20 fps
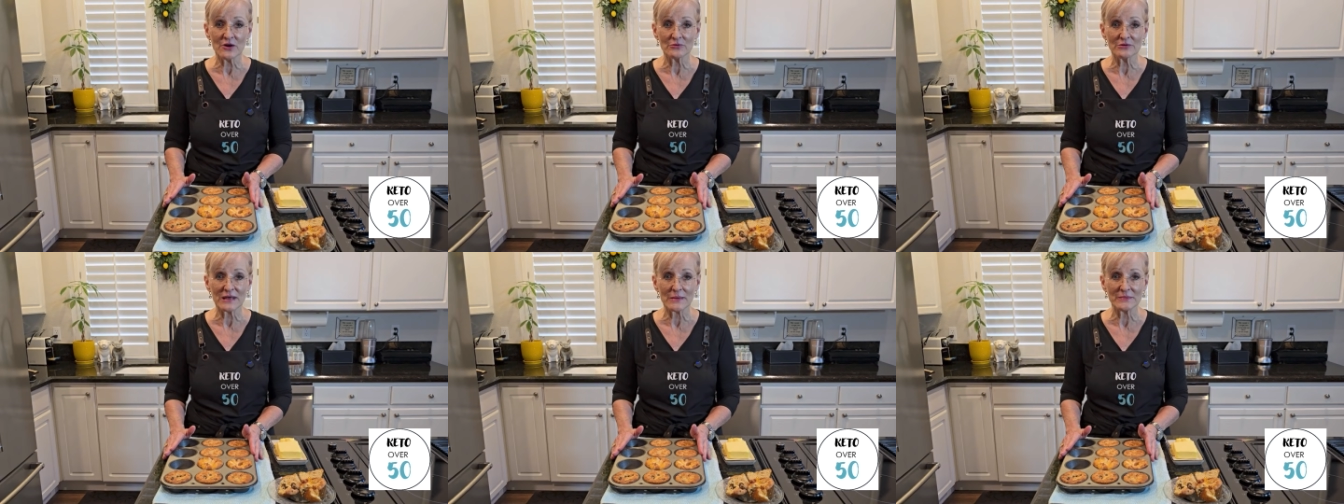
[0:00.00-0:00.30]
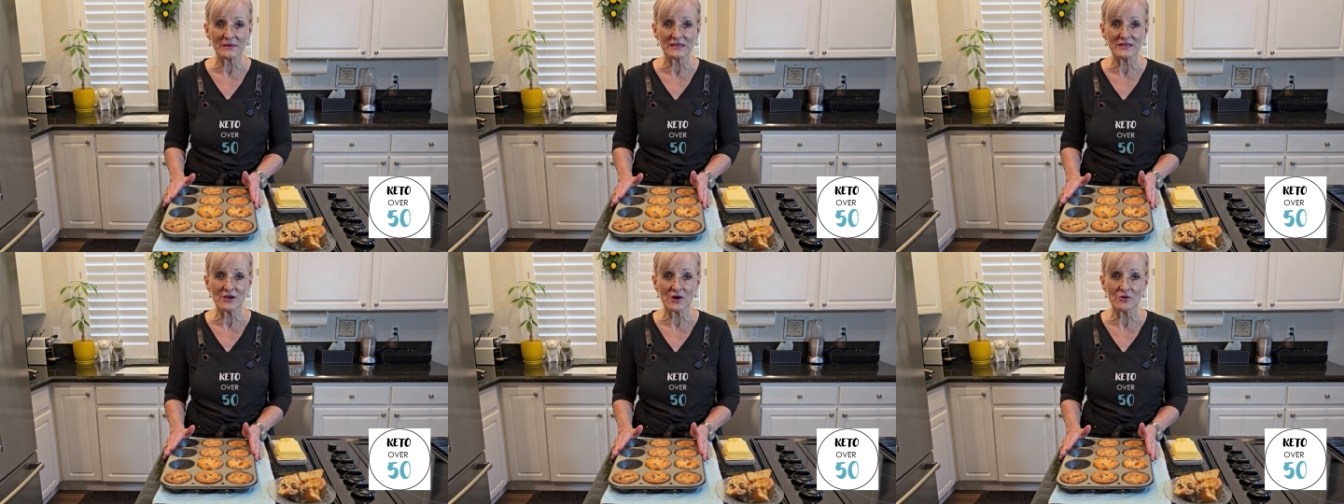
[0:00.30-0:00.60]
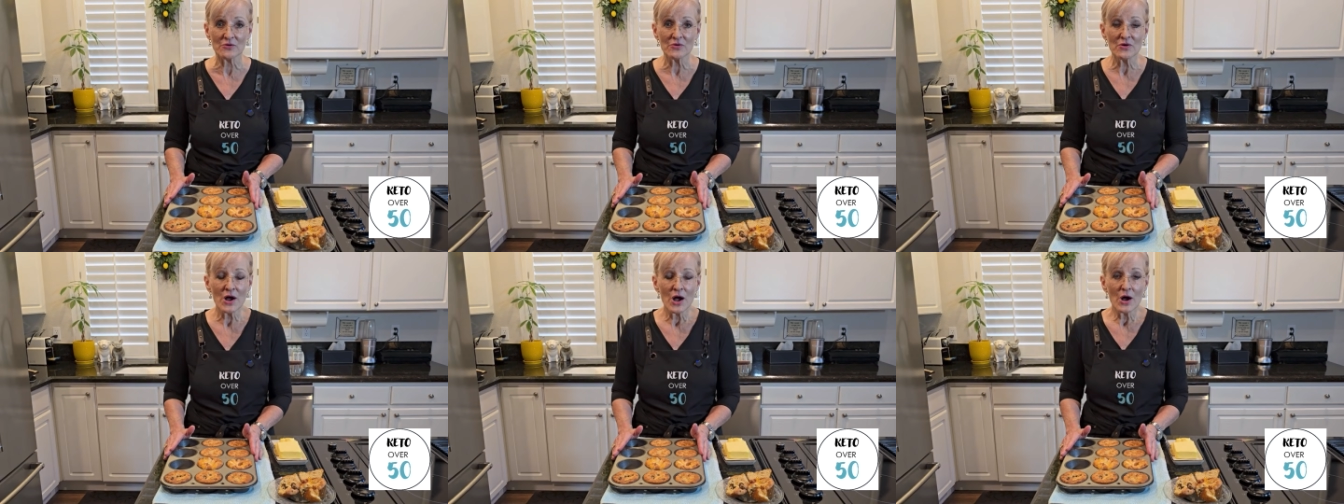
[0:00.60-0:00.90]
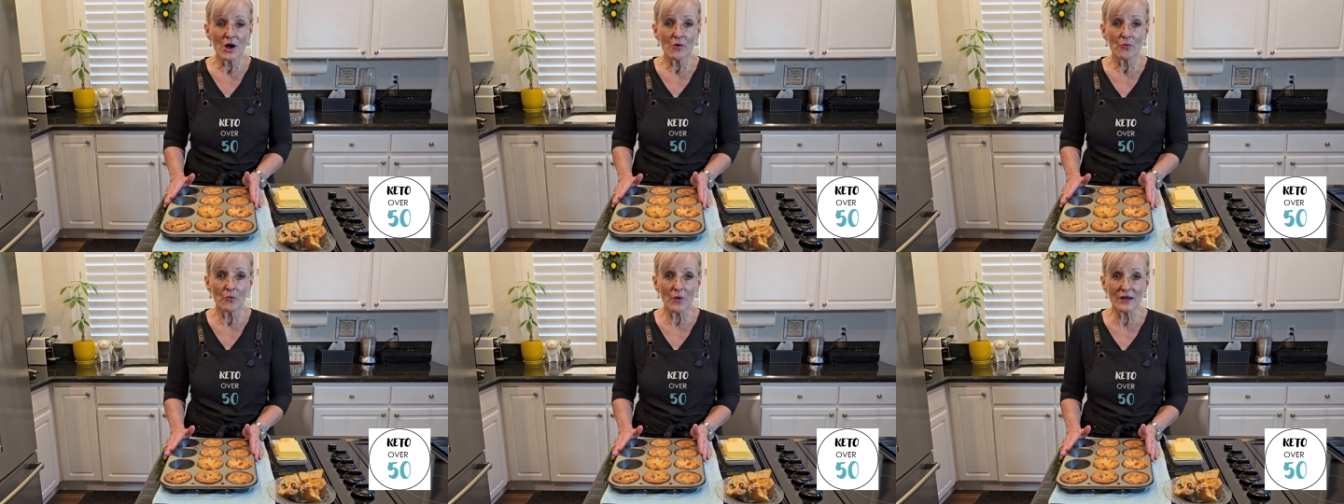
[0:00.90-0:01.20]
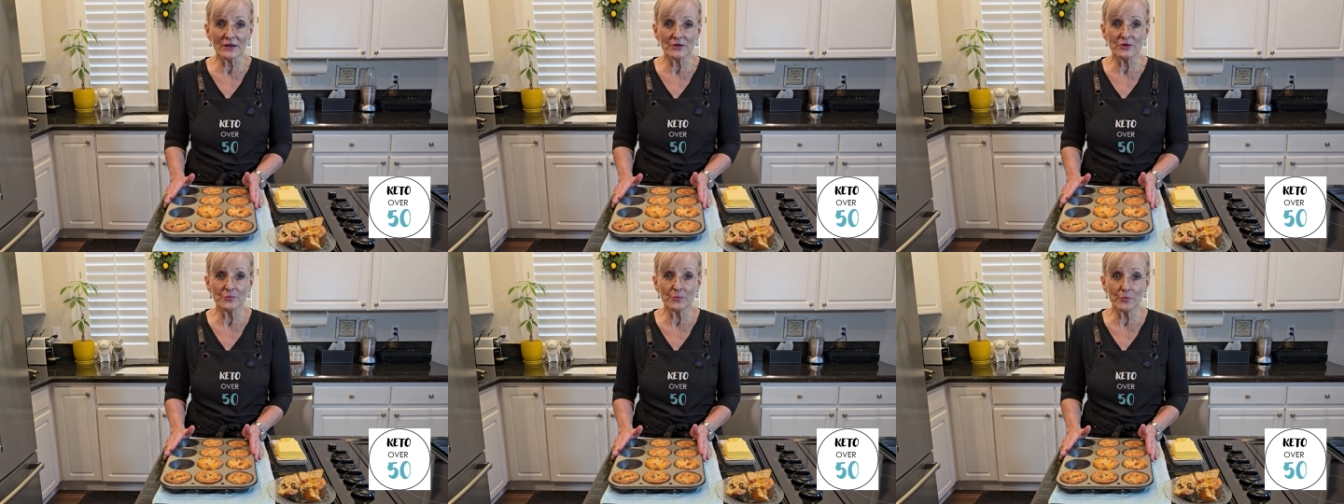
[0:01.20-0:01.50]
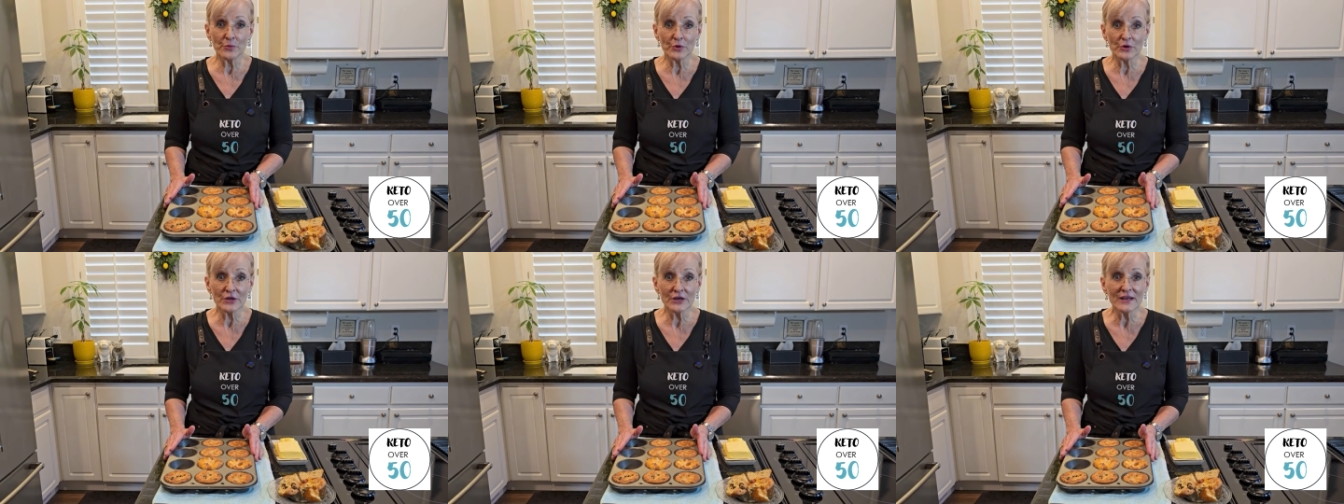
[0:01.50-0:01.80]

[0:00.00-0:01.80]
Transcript: Let me know what you put